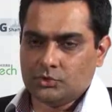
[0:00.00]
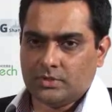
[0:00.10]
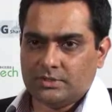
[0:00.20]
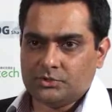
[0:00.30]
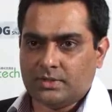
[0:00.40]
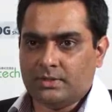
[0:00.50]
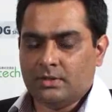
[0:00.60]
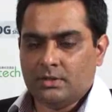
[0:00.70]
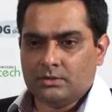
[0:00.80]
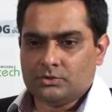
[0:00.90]
Sure.
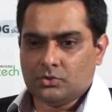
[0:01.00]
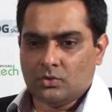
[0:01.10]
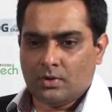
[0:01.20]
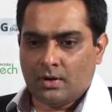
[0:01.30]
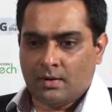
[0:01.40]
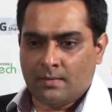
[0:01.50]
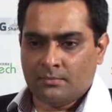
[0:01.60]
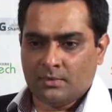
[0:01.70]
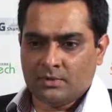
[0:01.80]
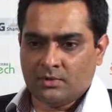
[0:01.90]

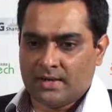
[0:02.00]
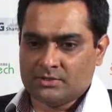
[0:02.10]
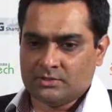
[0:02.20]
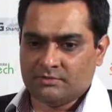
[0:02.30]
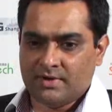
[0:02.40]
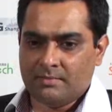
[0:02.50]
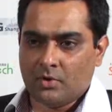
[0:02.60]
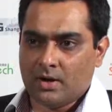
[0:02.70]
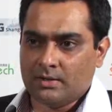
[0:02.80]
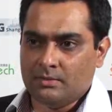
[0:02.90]
So you're right. So it's a very
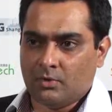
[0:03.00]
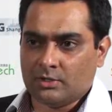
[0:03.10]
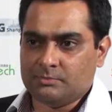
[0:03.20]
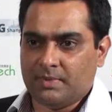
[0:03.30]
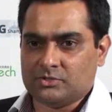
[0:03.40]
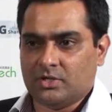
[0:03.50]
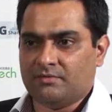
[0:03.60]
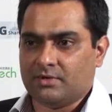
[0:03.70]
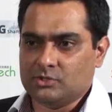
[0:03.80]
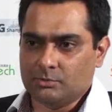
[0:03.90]
broad space. So you
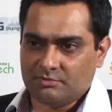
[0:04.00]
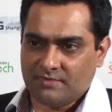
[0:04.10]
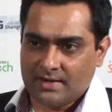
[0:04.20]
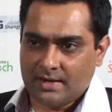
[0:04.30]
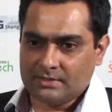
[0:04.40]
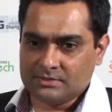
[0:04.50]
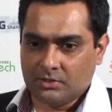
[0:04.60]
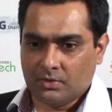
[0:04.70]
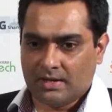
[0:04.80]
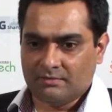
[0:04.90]
have consumer finance,
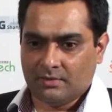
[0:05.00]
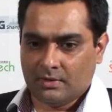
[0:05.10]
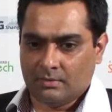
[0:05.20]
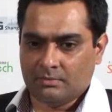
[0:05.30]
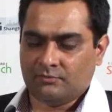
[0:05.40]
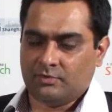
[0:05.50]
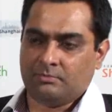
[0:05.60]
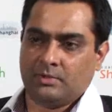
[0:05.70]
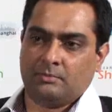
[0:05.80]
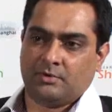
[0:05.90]
and you have
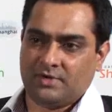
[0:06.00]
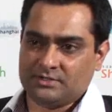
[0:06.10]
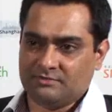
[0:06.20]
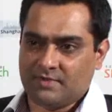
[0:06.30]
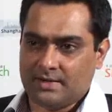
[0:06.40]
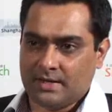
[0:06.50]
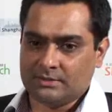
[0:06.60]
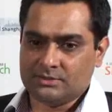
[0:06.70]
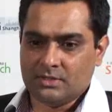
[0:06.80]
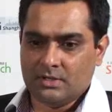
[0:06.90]
your professional
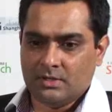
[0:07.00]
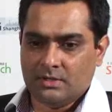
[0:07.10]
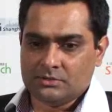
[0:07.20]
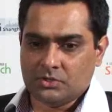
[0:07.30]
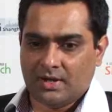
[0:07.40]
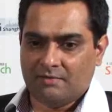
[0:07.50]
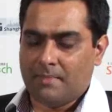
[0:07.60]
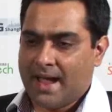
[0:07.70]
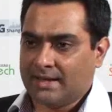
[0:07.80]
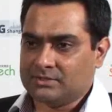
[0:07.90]
finance. So you
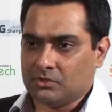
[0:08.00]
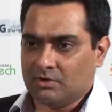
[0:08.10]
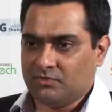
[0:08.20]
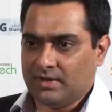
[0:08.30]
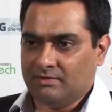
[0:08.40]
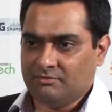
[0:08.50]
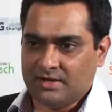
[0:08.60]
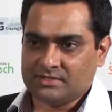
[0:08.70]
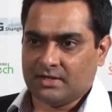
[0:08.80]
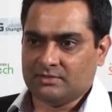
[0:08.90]
have banks offering
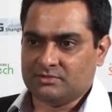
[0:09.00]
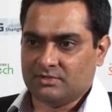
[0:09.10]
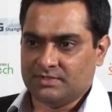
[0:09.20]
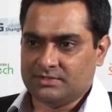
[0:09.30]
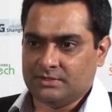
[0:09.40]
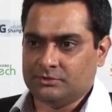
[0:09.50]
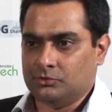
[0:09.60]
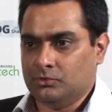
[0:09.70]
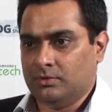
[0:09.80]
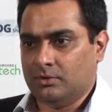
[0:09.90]
various kinds of services
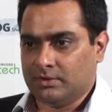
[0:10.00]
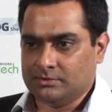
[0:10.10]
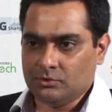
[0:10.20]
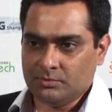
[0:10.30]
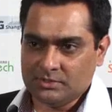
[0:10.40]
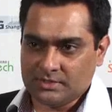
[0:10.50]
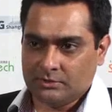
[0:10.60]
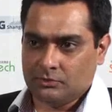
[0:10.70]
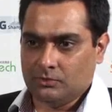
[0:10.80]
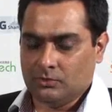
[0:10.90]
to consumers
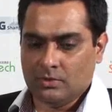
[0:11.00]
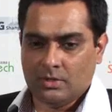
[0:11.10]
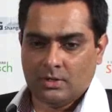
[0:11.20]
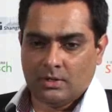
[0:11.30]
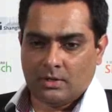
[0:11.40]
and to